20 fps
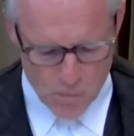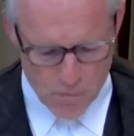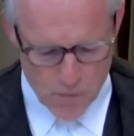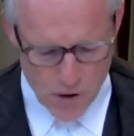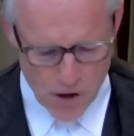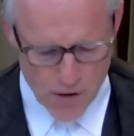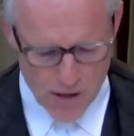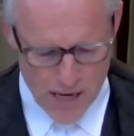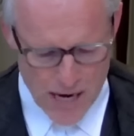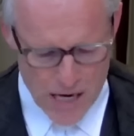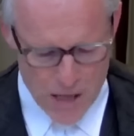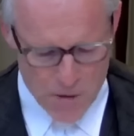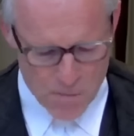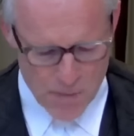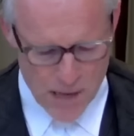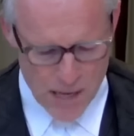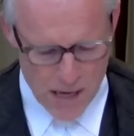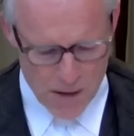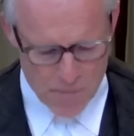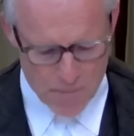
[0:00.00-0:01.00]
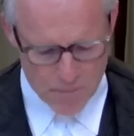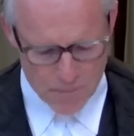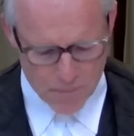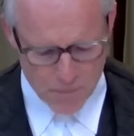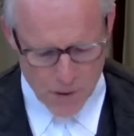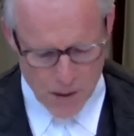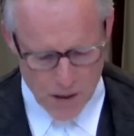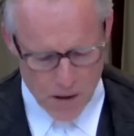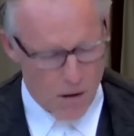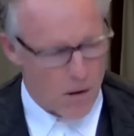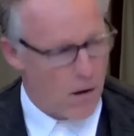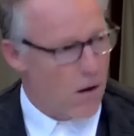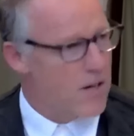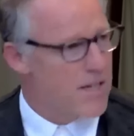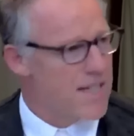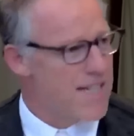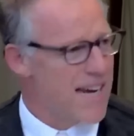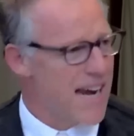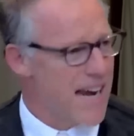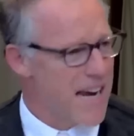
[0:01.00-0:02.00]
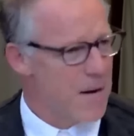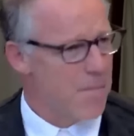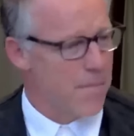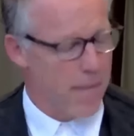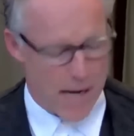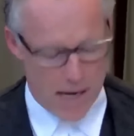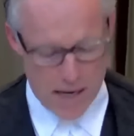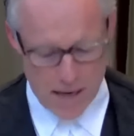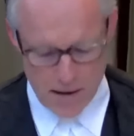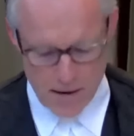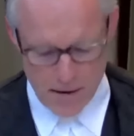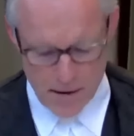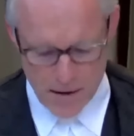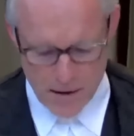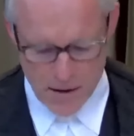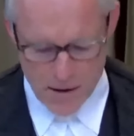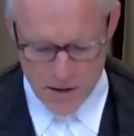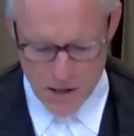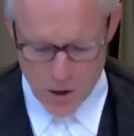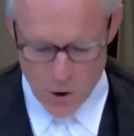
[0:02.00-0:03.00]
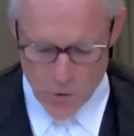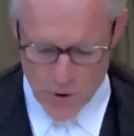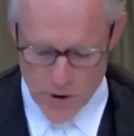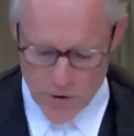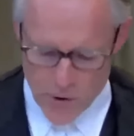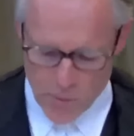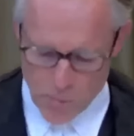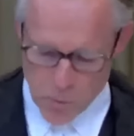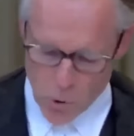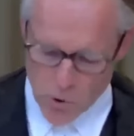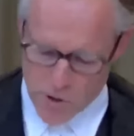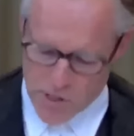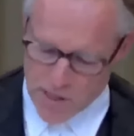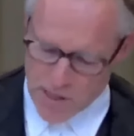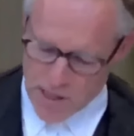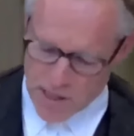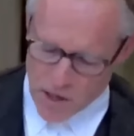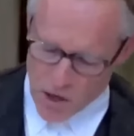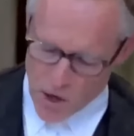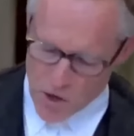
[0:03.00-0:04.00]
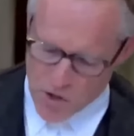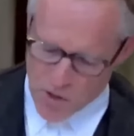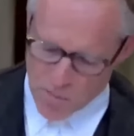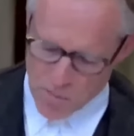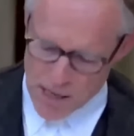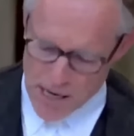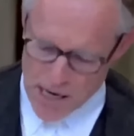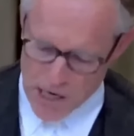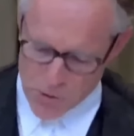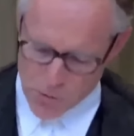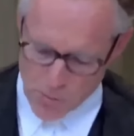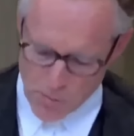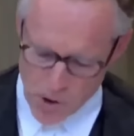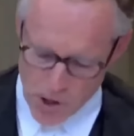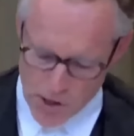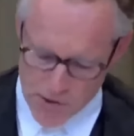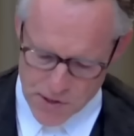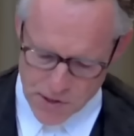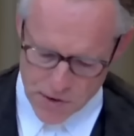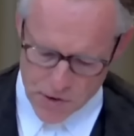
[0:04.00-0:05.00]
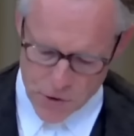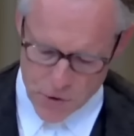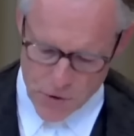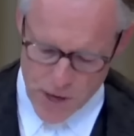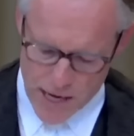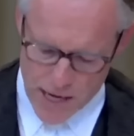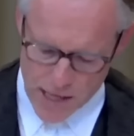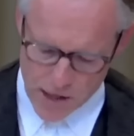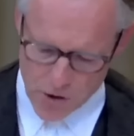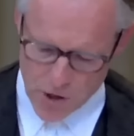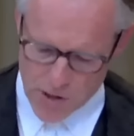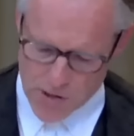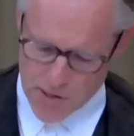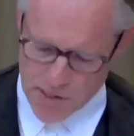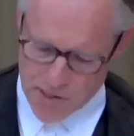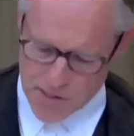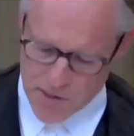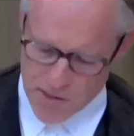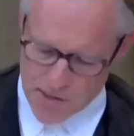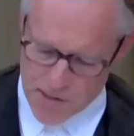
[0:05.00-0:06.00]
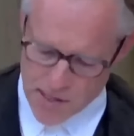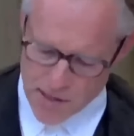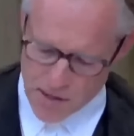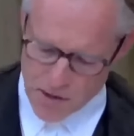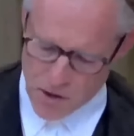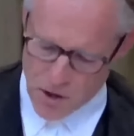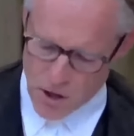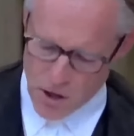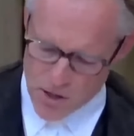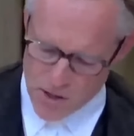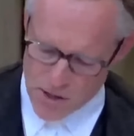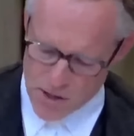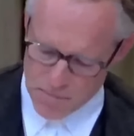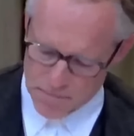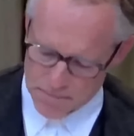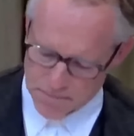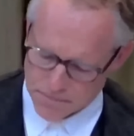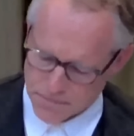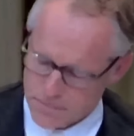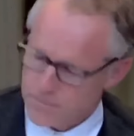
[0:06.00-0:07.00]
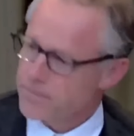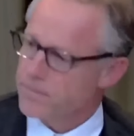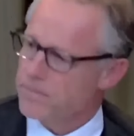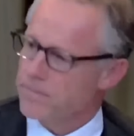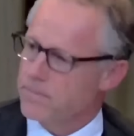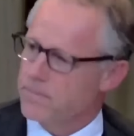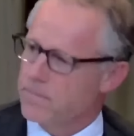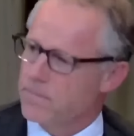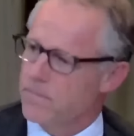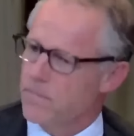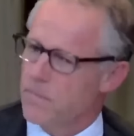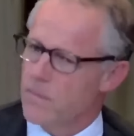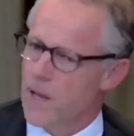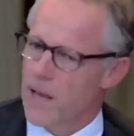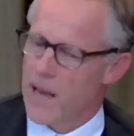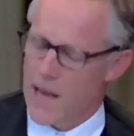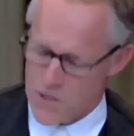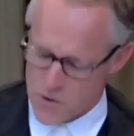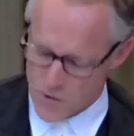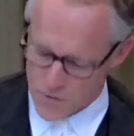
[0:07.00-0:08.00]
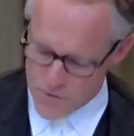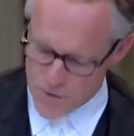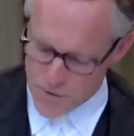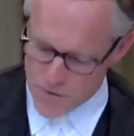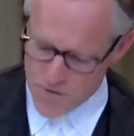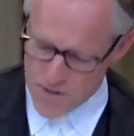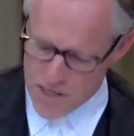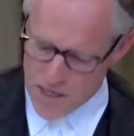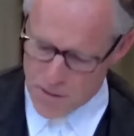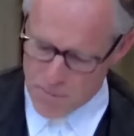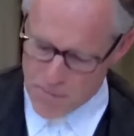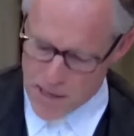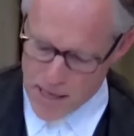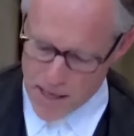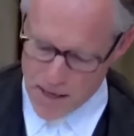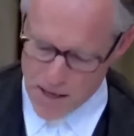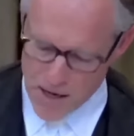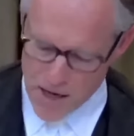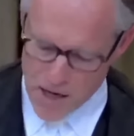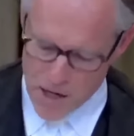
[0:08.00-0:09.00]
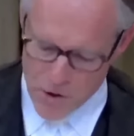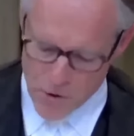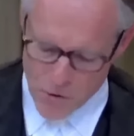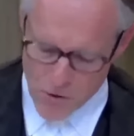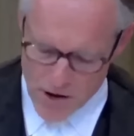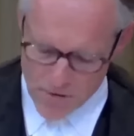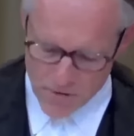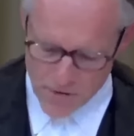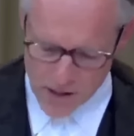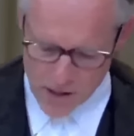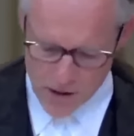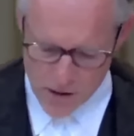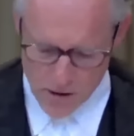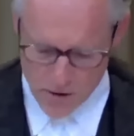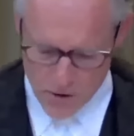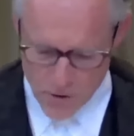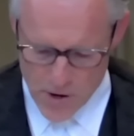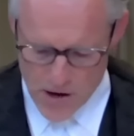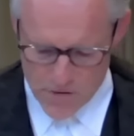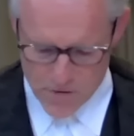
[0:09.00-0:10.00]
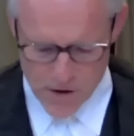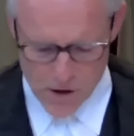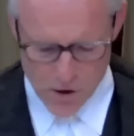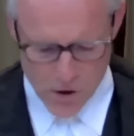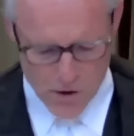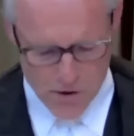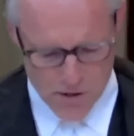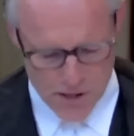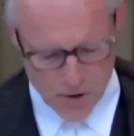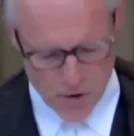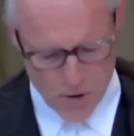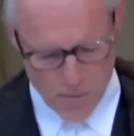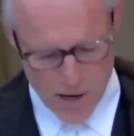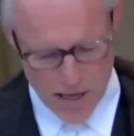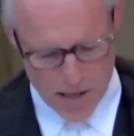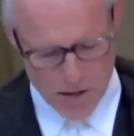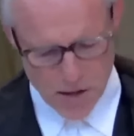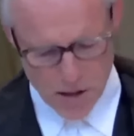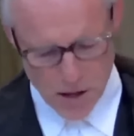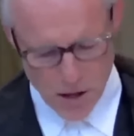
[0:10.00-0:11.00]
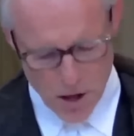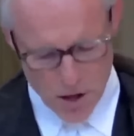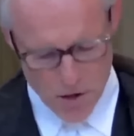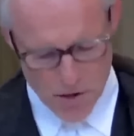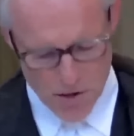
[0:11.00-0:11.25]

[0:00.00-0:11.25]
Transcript: Shalom on 8 May, on 10 May, the UN reported that no supplies were passing through any crossings in southern Gaza. As of 15 May, the Rafah crossing remains